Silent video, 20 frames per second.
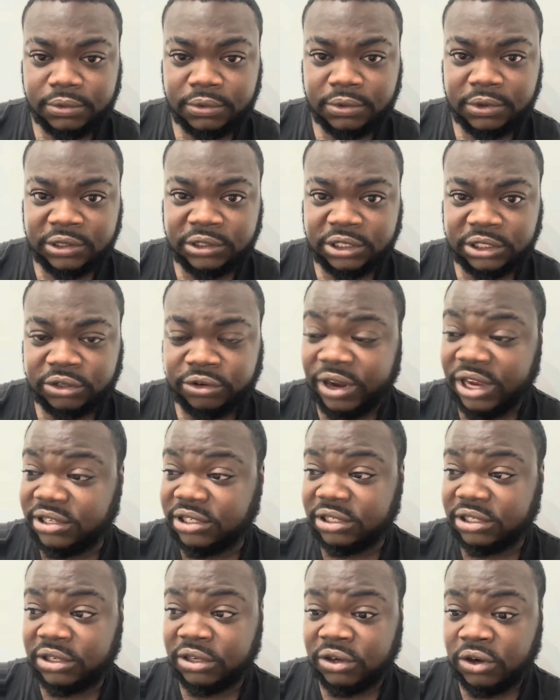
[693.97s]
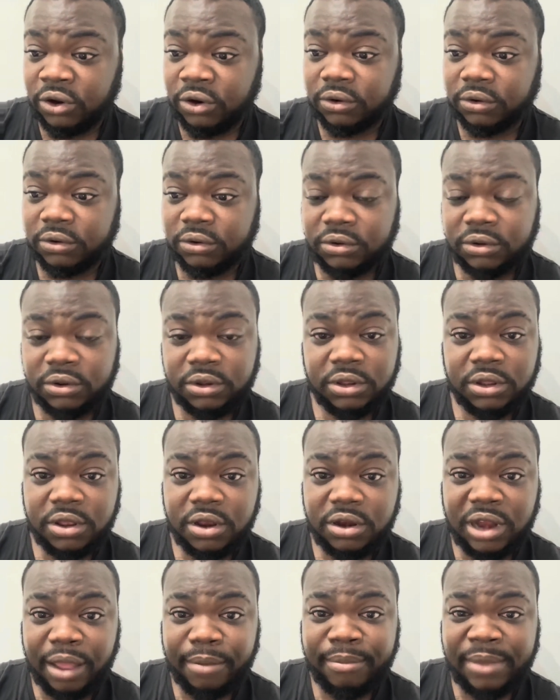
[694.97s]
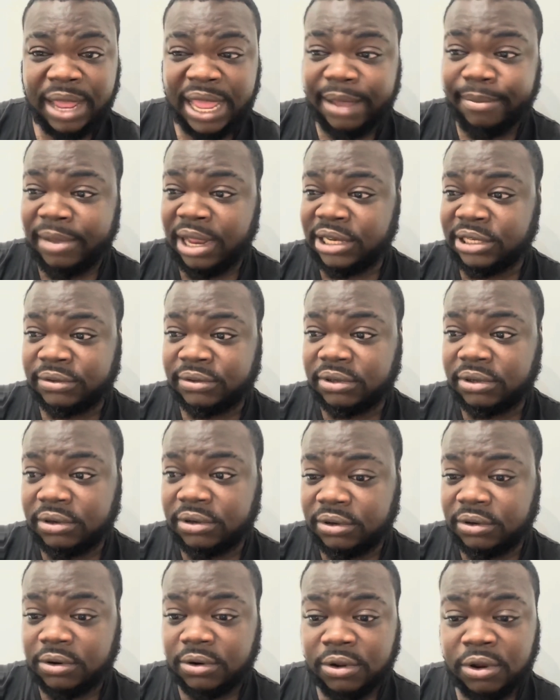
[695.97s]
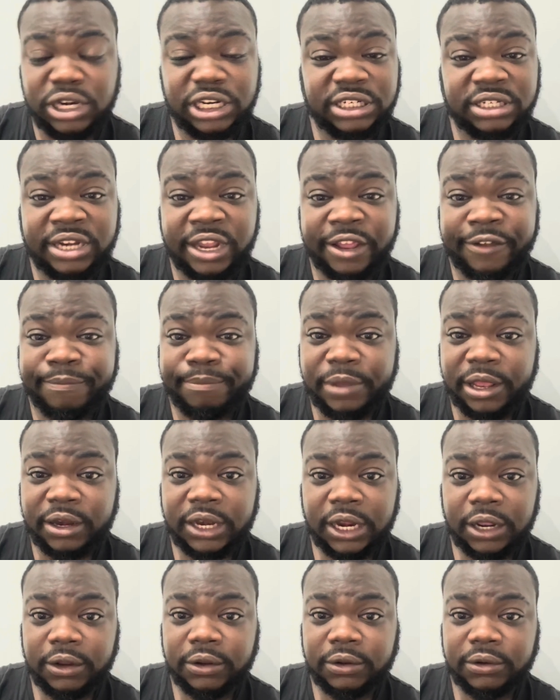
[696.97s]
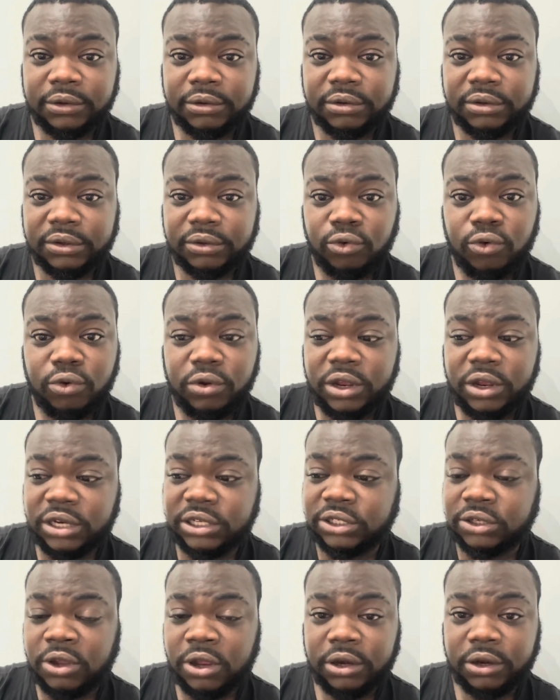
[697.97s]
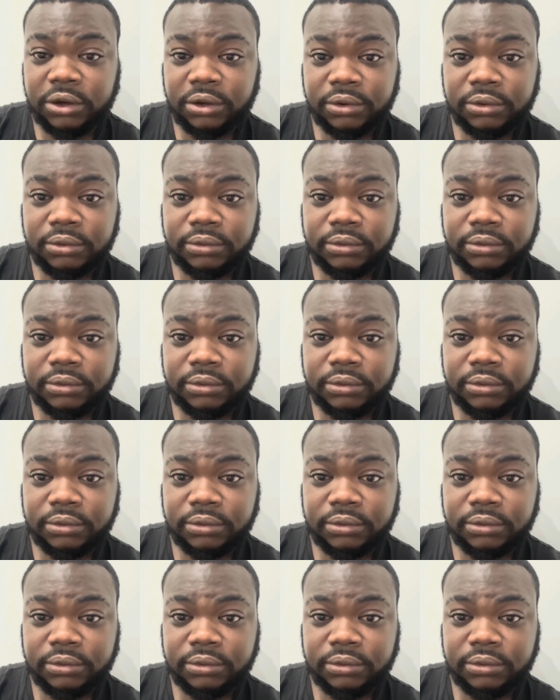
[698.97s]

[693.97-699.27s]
it's just crazy to know that my man's on his deathbed now, organs gone.